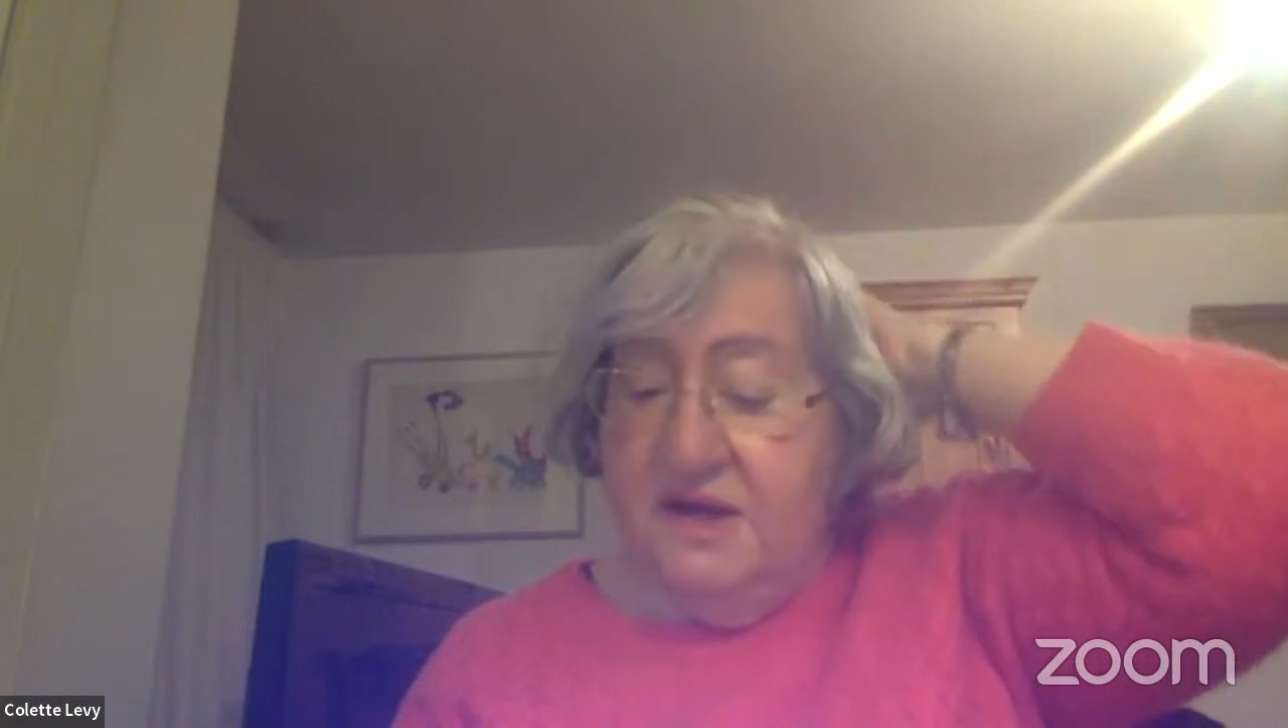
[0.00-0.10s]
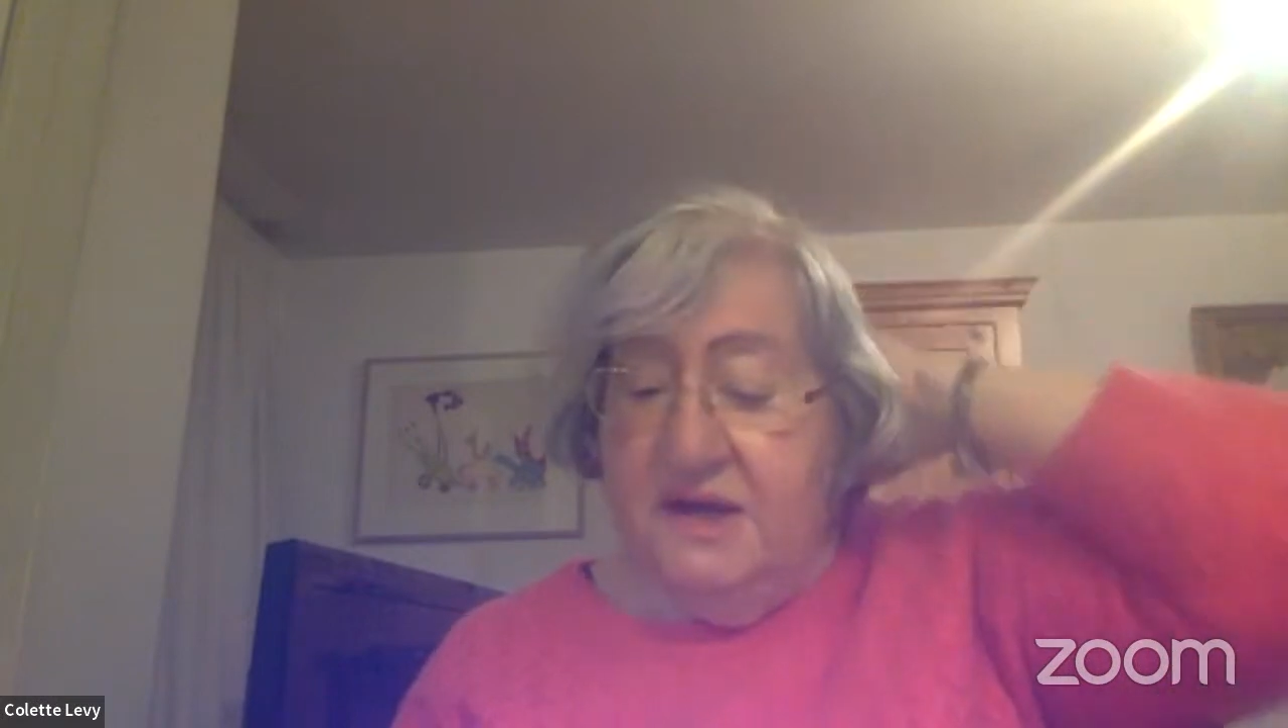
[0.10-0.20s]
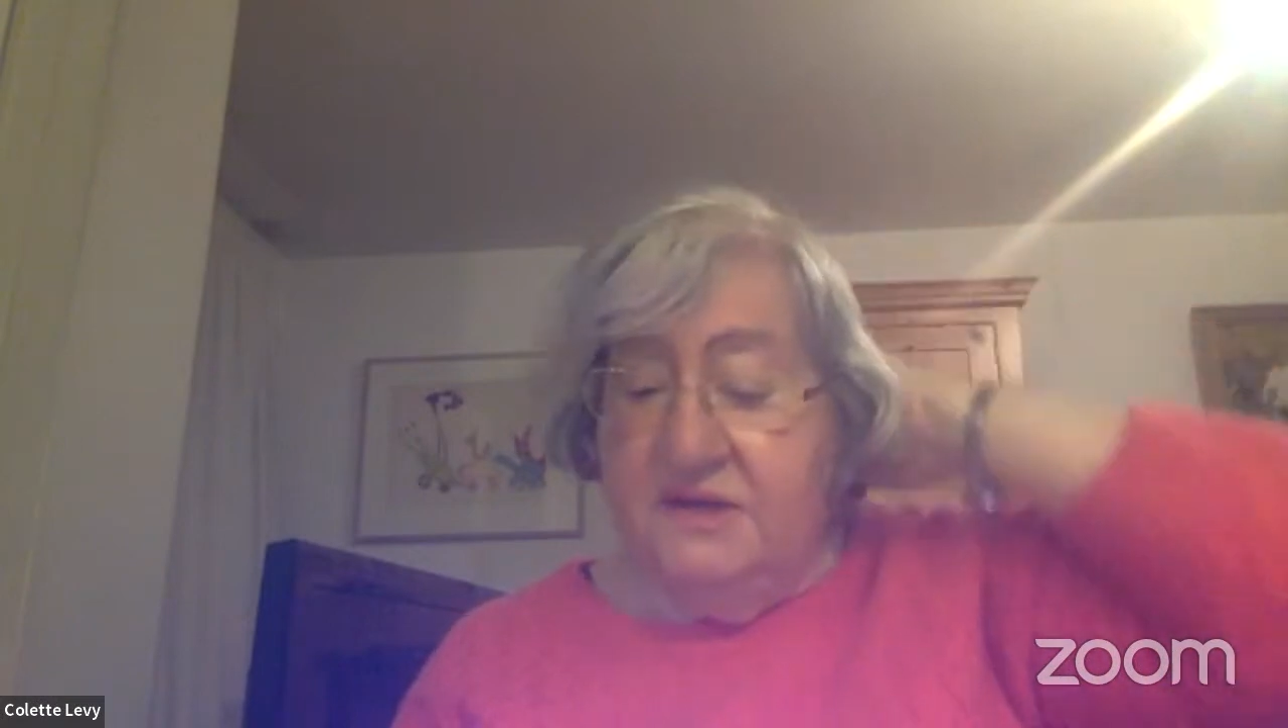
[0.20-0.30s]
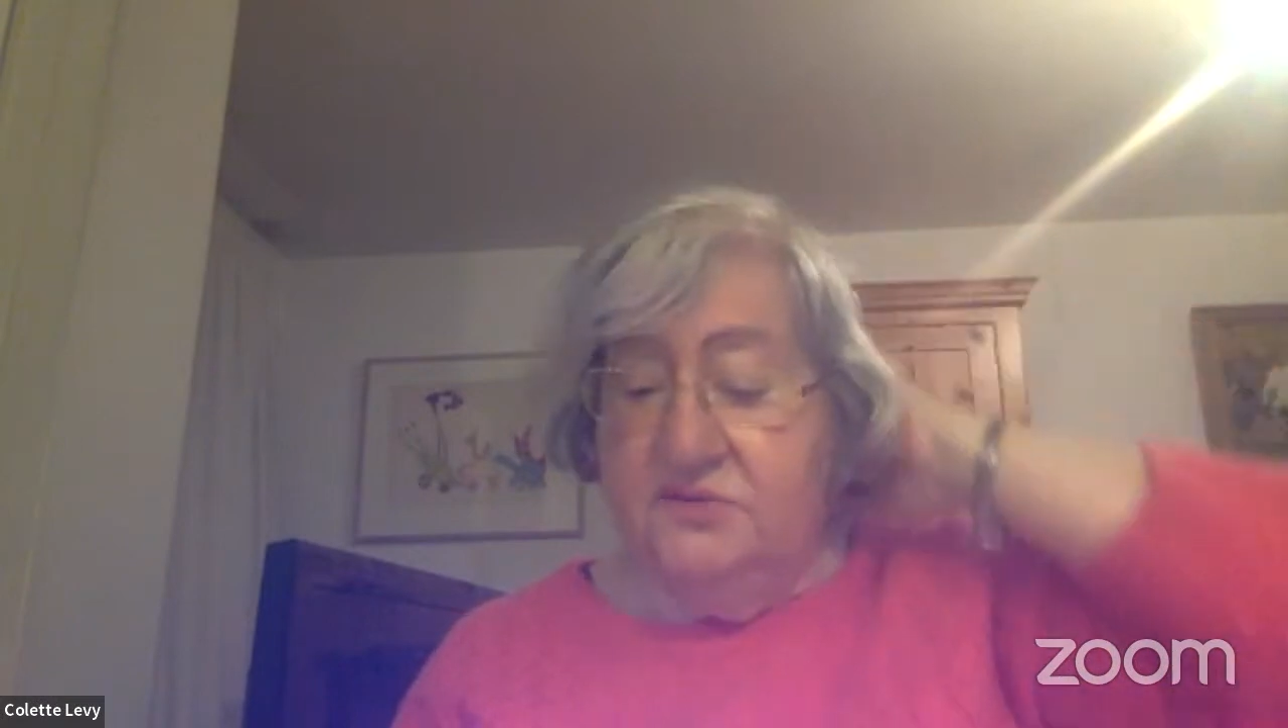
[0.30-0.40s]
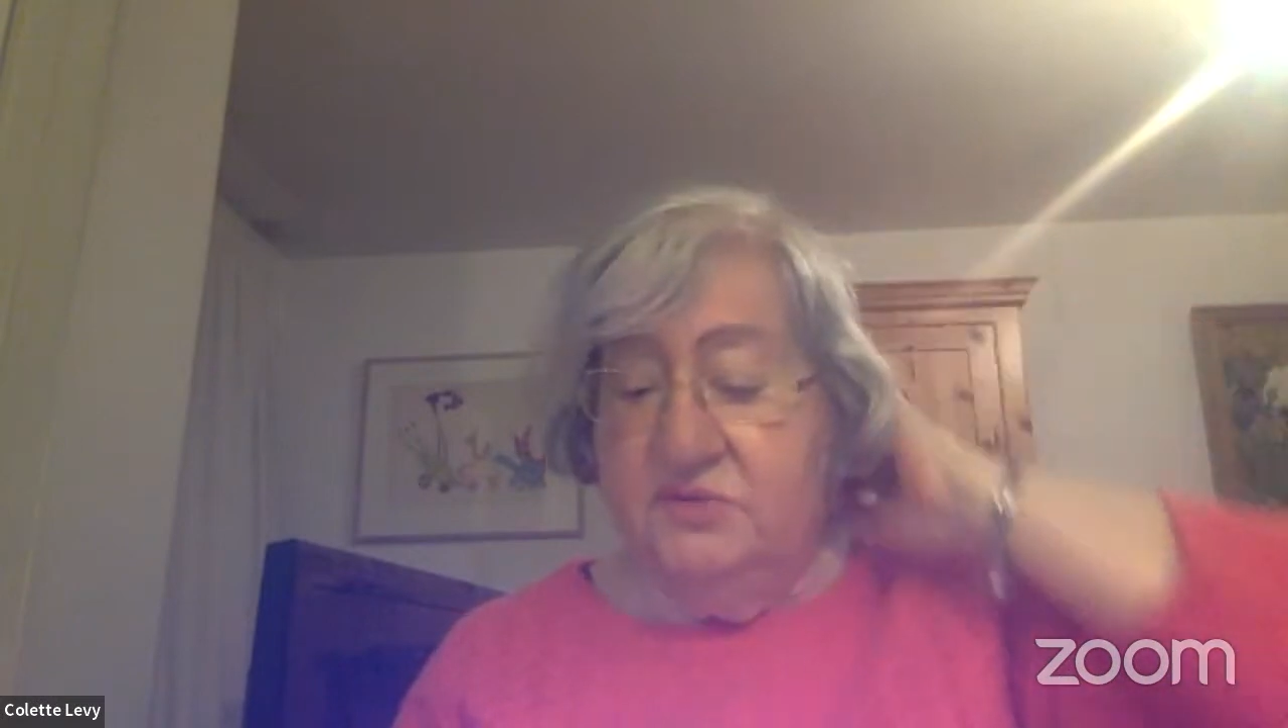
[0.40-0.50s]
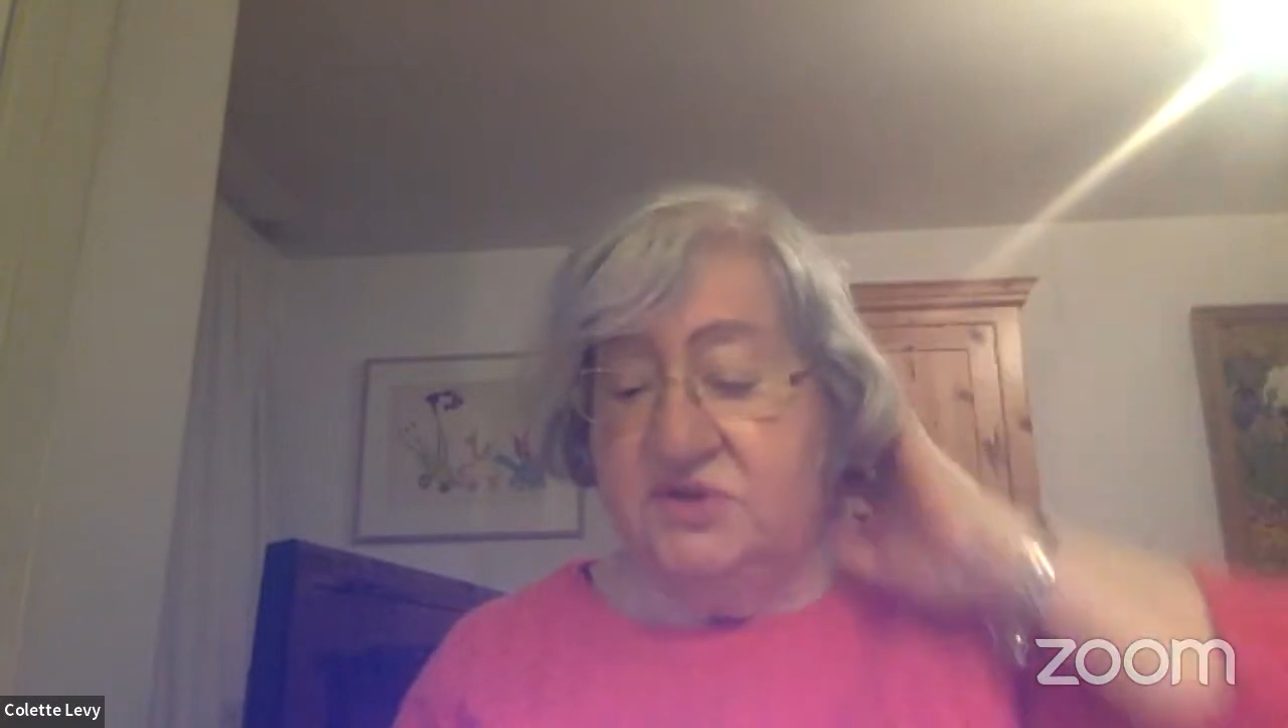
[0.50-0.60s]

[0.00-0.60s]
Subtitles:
and we